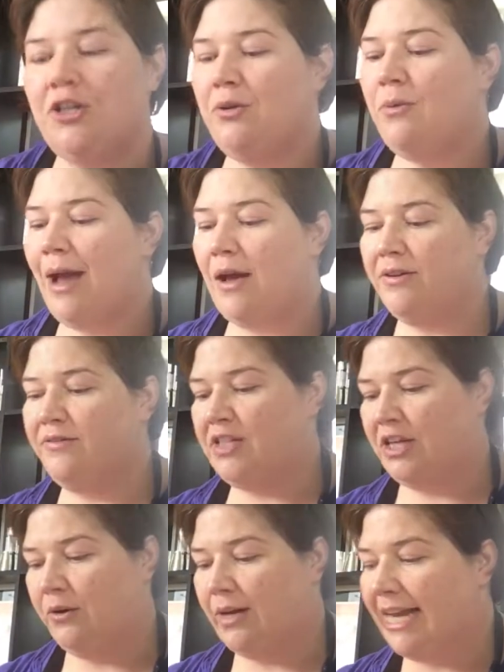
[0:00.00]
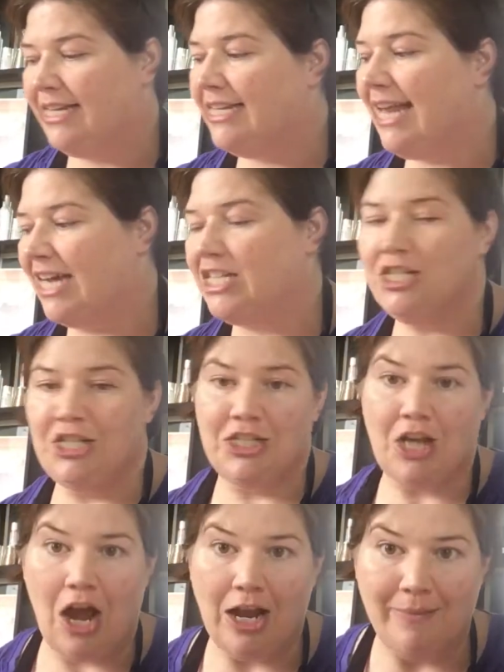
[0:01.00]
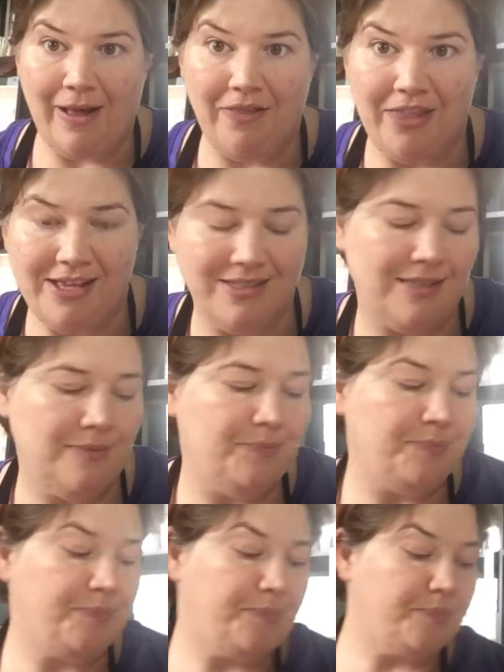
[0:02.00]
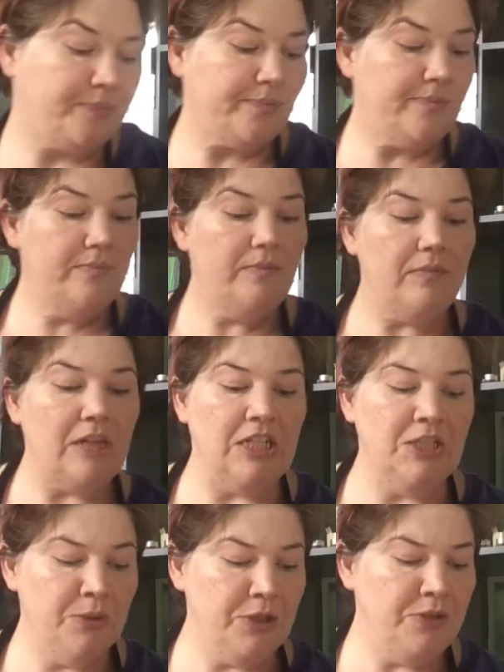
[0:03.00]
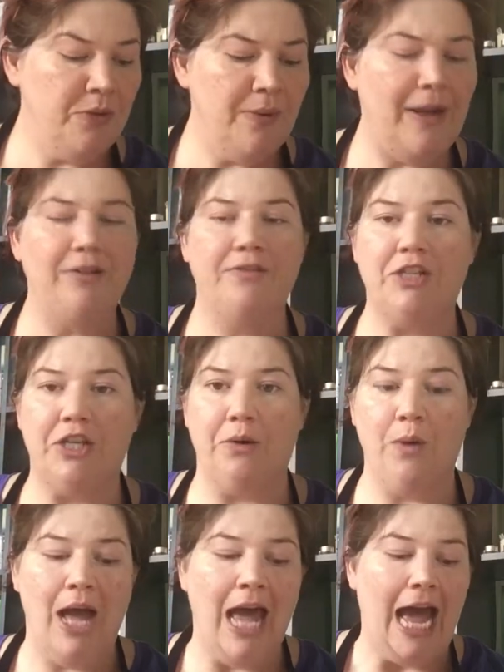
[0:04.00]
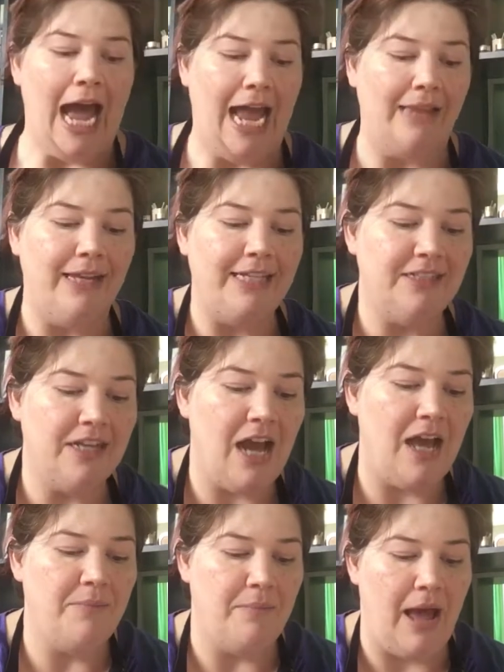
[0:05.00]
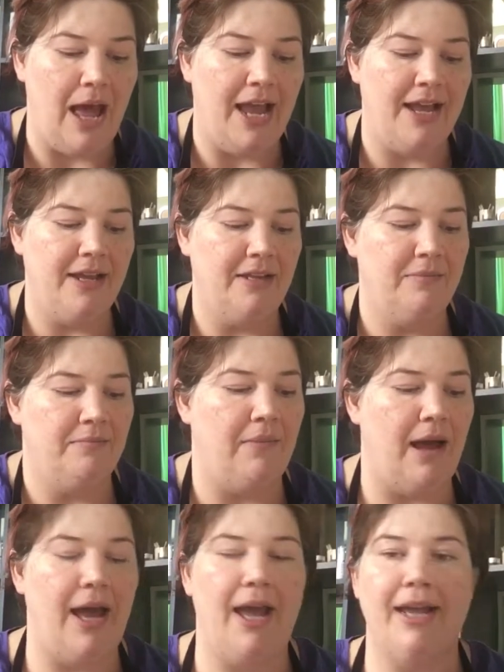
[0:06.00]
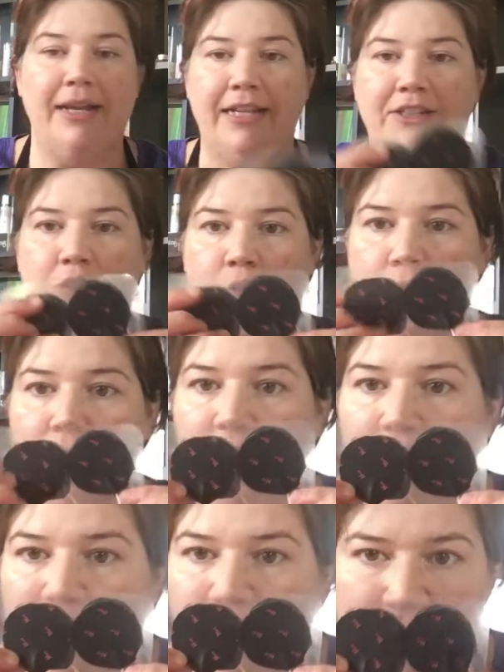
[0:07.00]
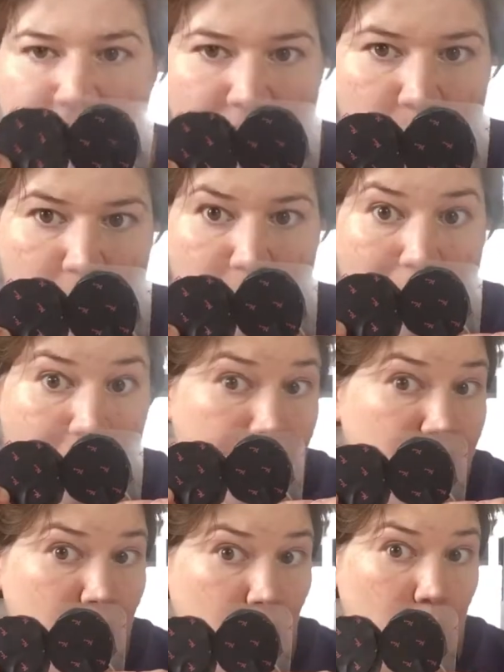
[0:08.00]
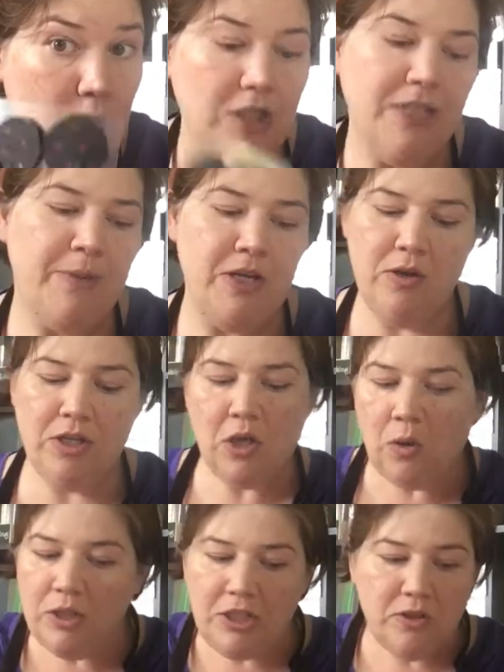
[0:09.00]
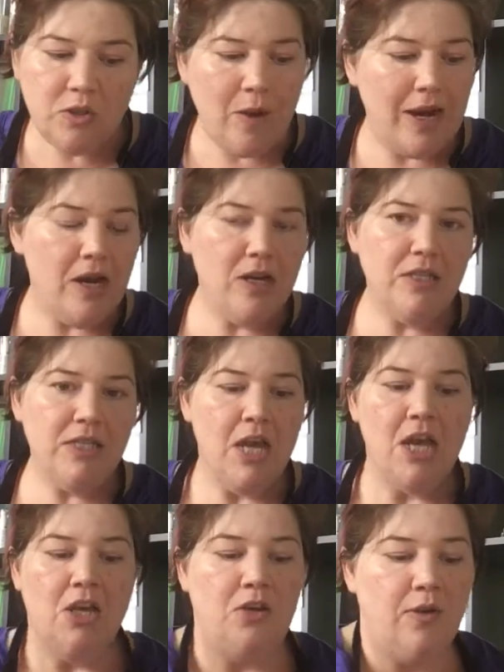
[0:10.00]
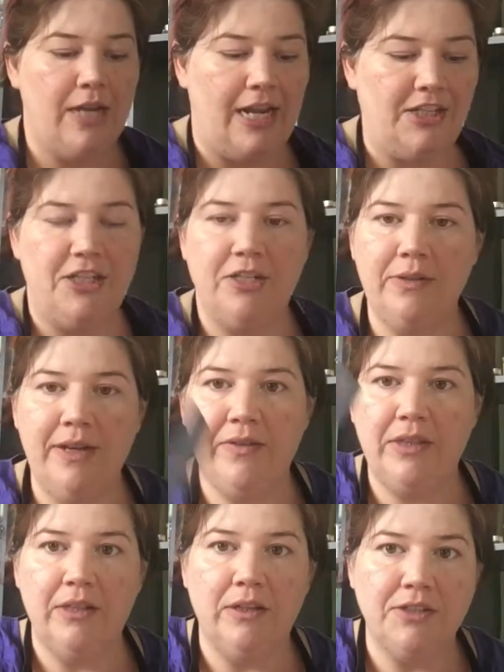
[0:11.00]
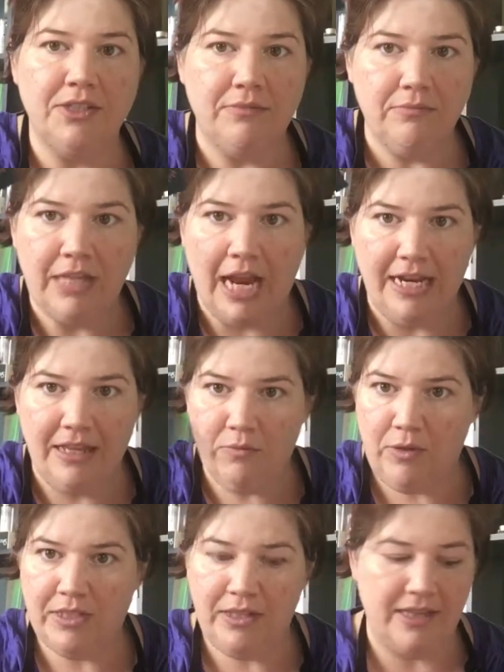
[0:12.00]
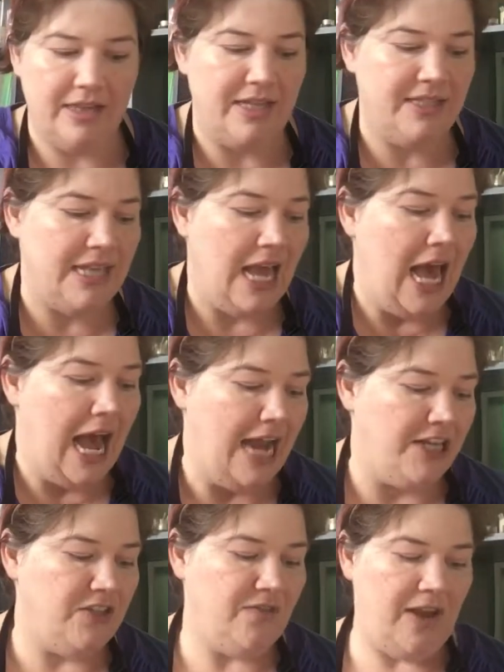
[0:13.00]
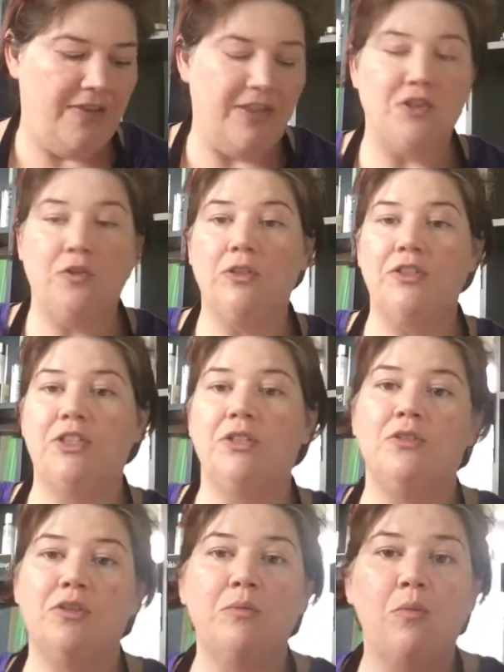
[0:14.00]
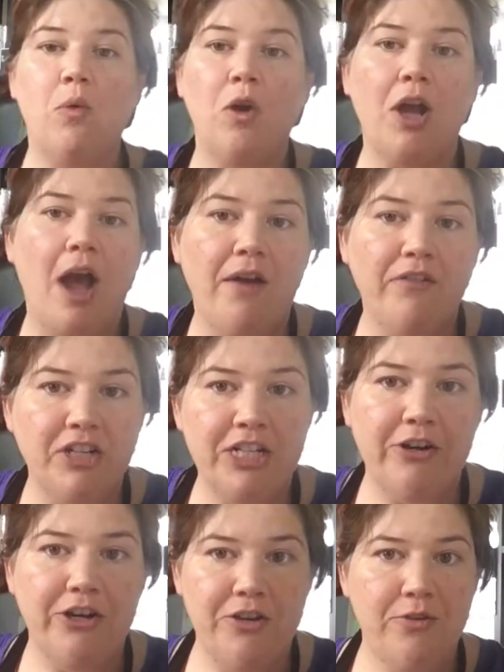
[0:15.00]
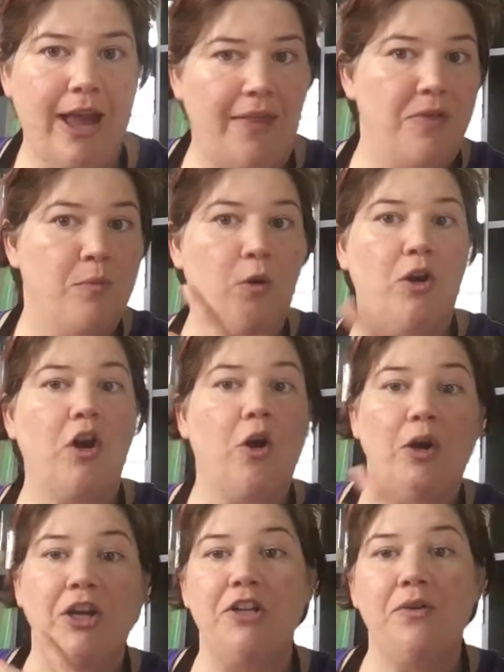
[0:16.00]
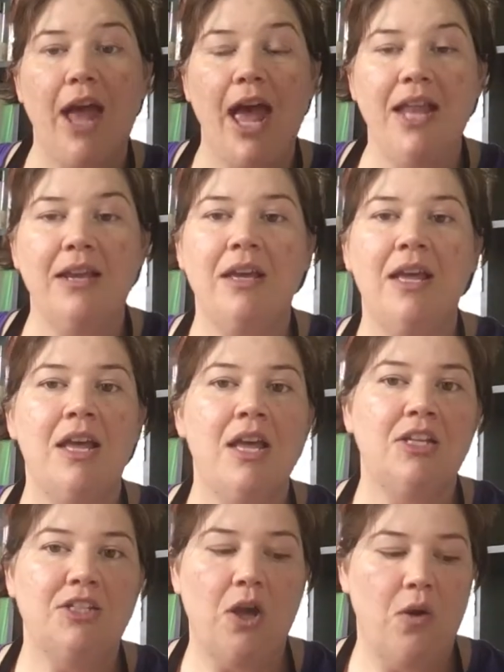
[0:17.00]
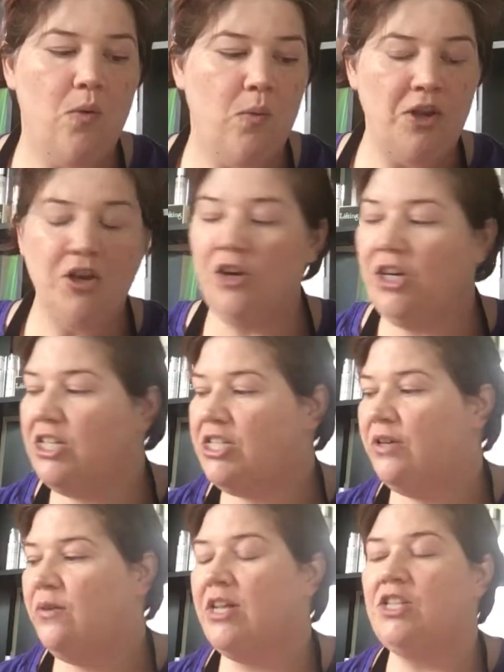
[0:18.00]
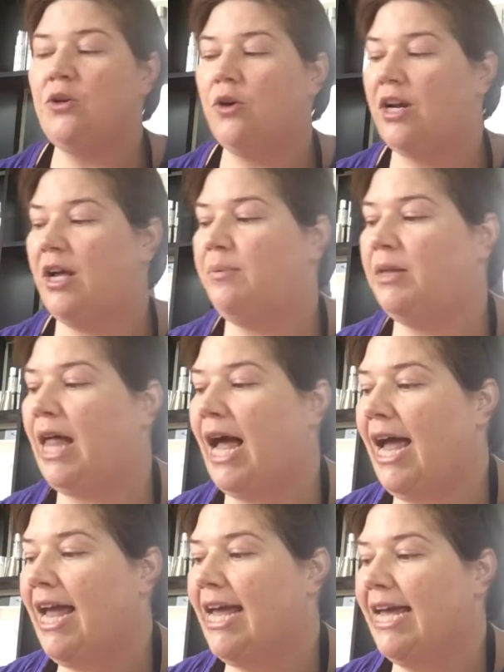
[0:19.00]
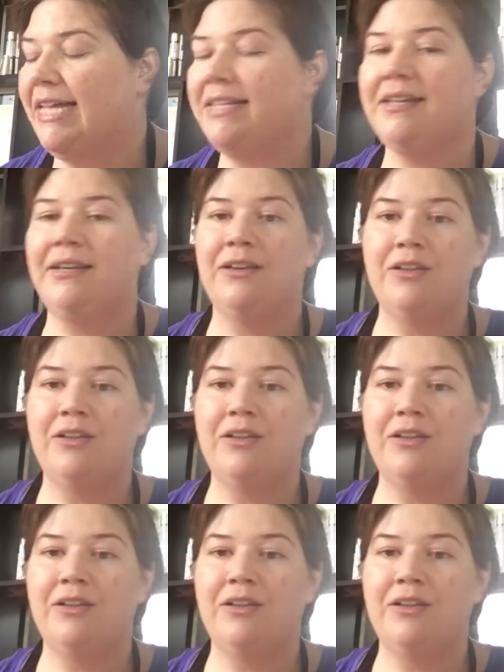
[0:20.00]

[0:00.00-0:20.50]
to do a round of 2, and I did actually just talk about this. So we're going to do a round of 2. I like to cut mine in circles. I find that they work better in circles, but you can totally do squares. You can actually do even little tiny ones like this. I just find the circles, the more coverage area you get, the more current you get. So what you're going to do is you're going to apply it